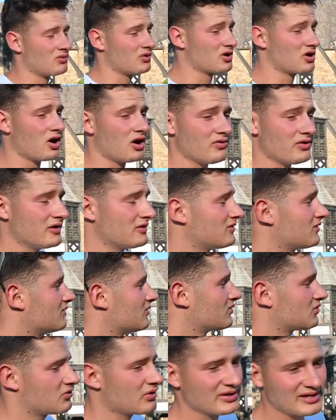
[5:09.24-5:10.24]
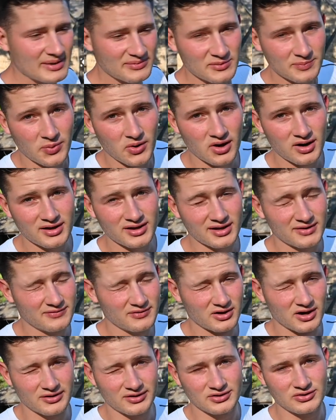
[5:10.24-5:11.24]
Regardless, three types of party if
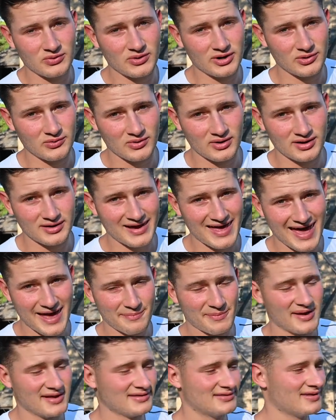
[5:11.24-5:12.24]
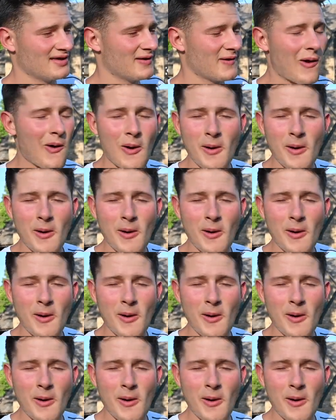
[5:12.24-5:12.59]
you're under 21 at Penn State.